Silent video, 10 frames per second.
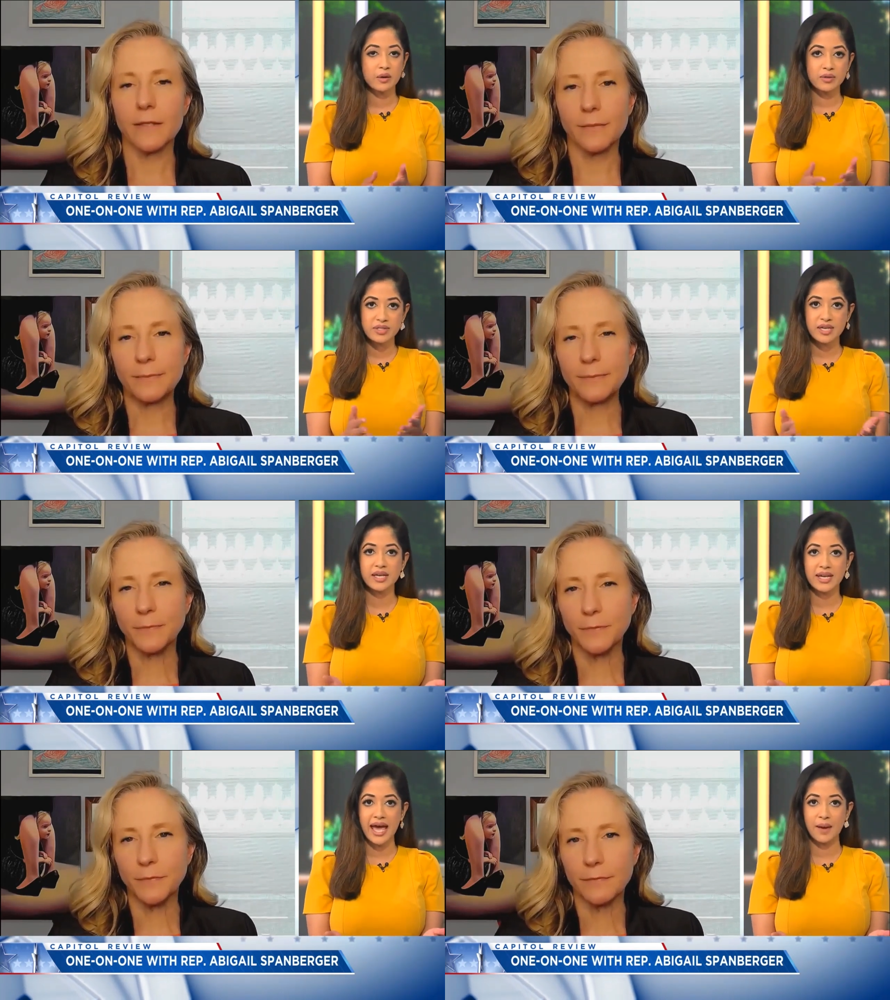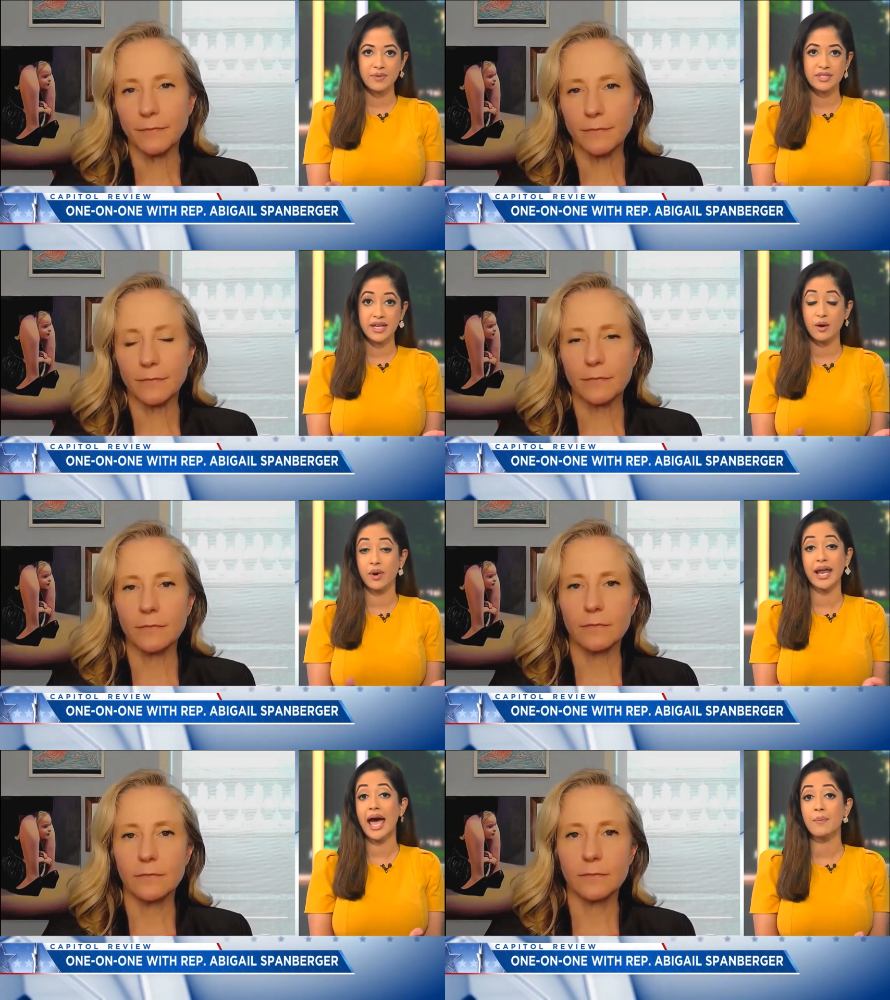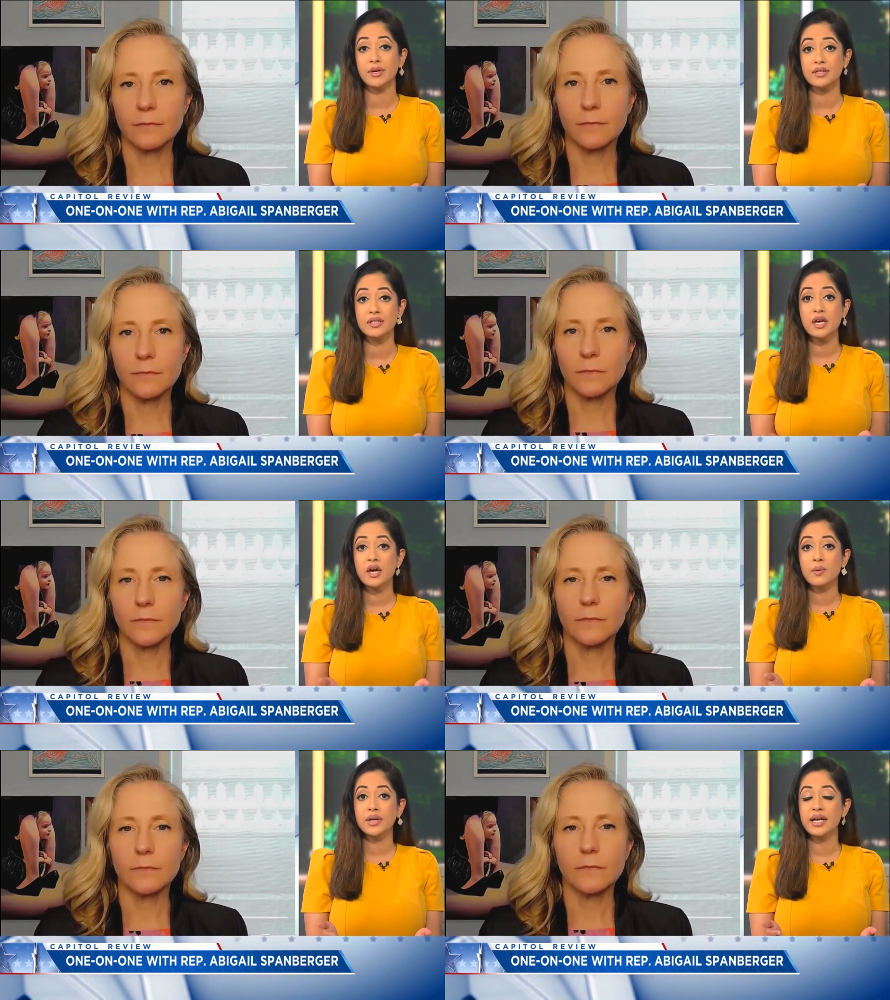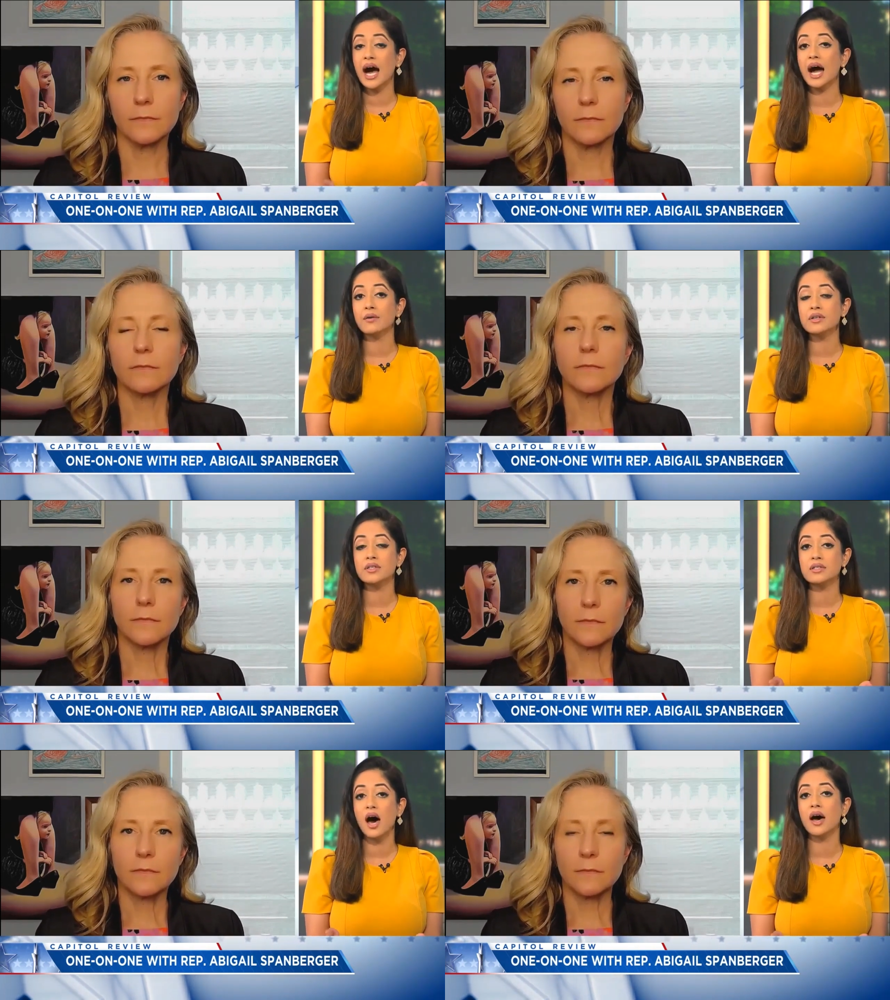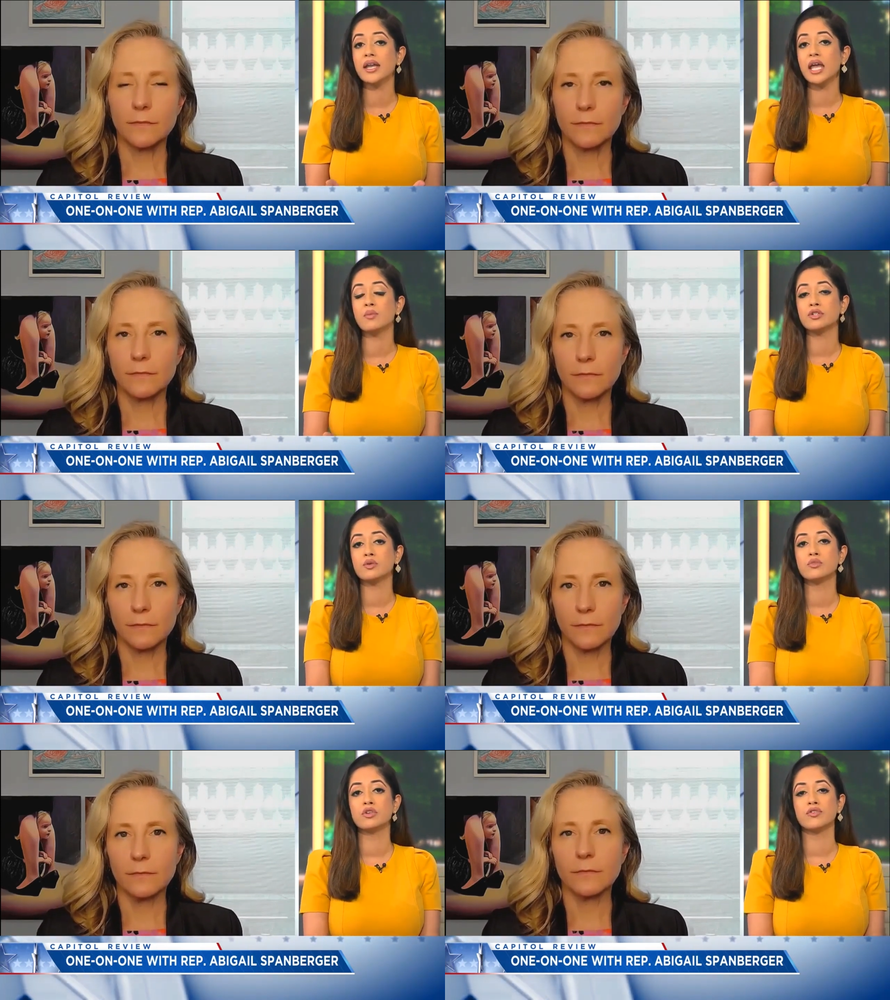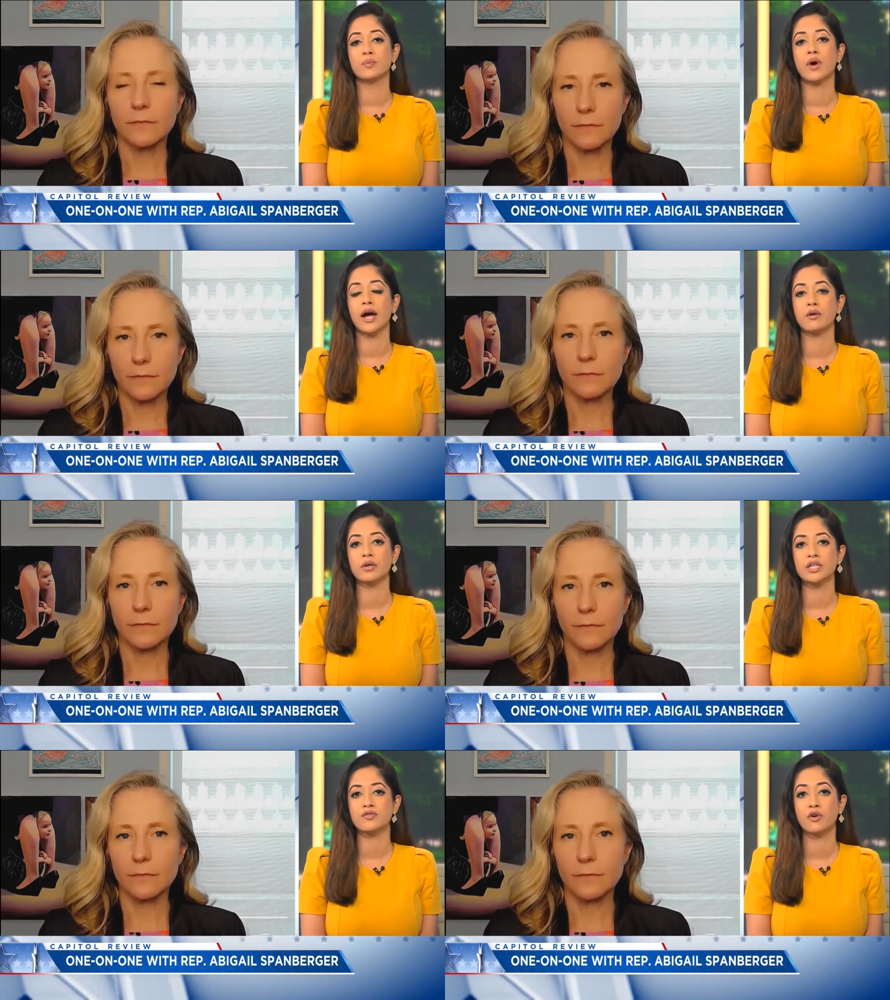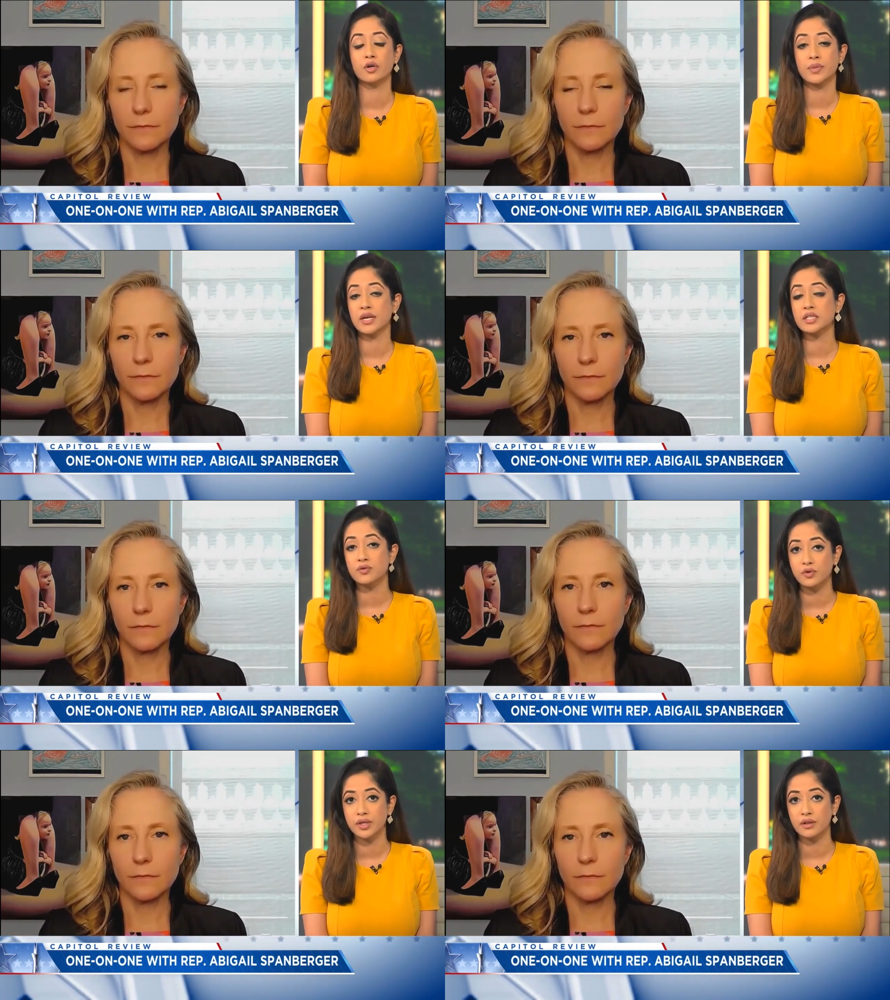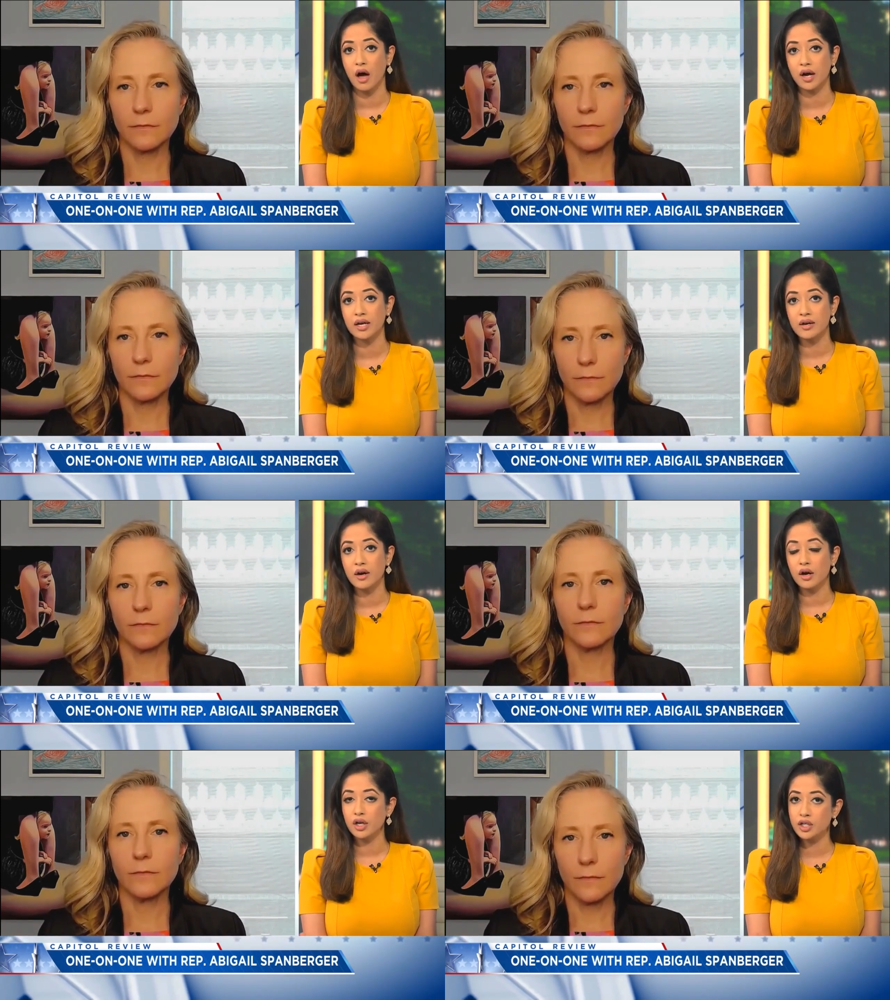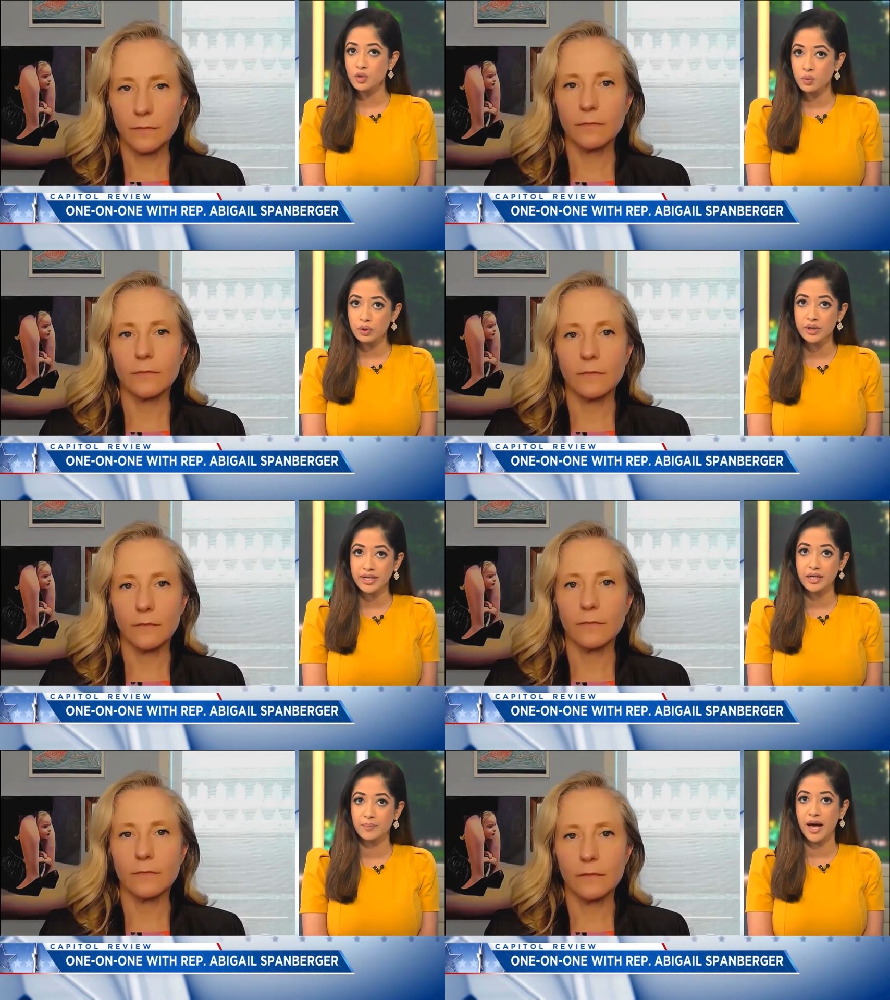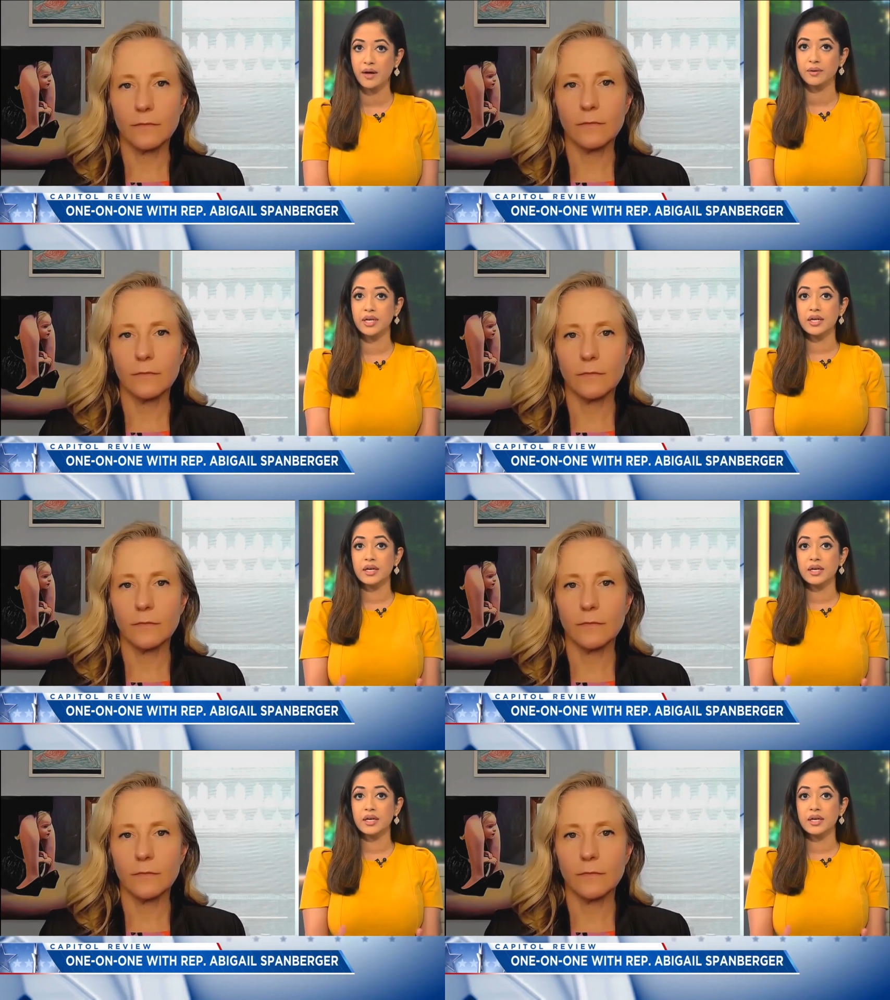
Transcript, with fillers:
Speaker 1: We're seeing it happen today. What happens when Congress is unable to move their priorities forward because of gridlock? Are you worried about